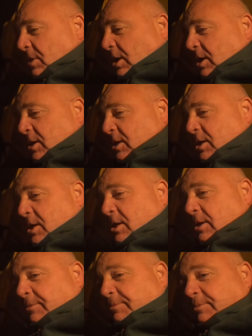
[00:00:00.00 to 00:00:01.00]
and
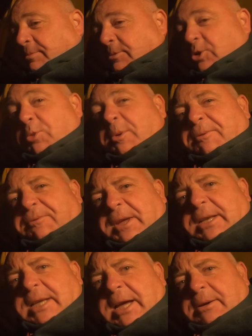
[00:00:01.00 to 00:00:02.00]
sort my
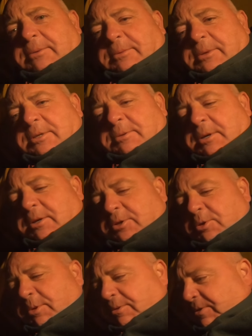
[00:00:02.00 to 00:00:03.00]
feet out as well, and
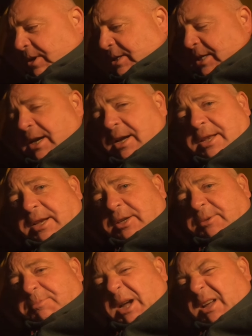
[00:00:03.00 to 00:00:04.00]
then
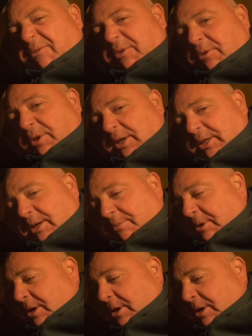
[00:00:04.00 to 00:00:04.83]
just pack a few things up.